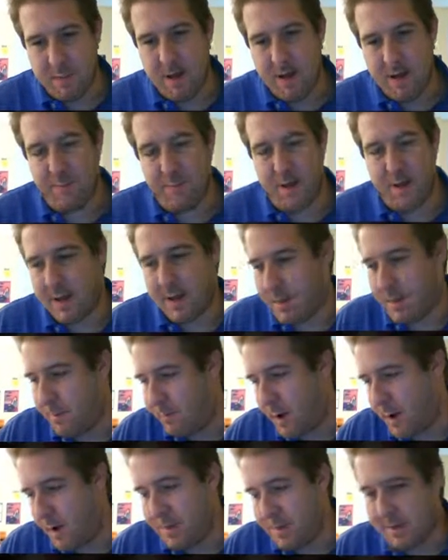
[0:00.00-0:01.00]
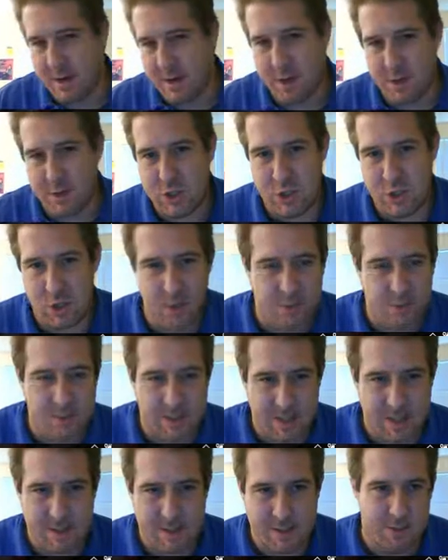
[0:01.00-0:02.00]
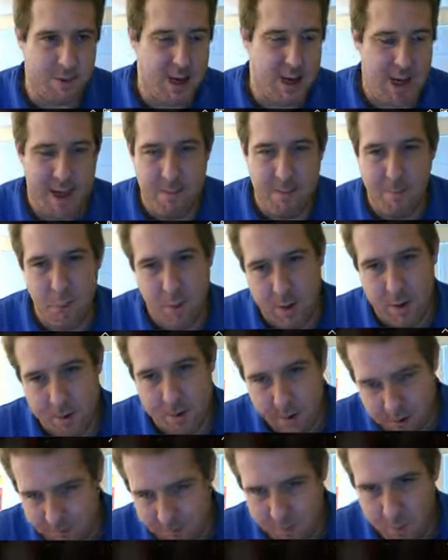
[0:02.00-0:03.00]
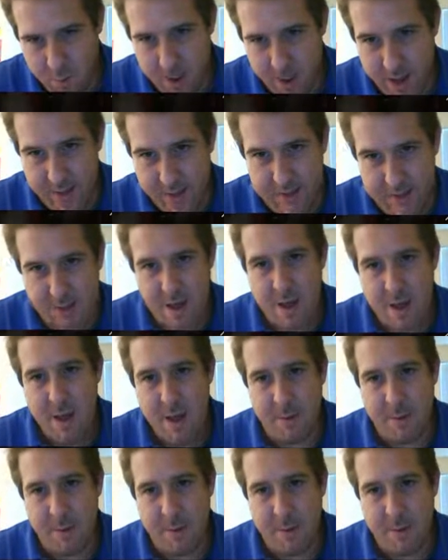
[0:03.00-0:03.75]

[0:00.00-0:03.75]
Matter of fact, I could probably sit here and show you 6 or 8 more different ways,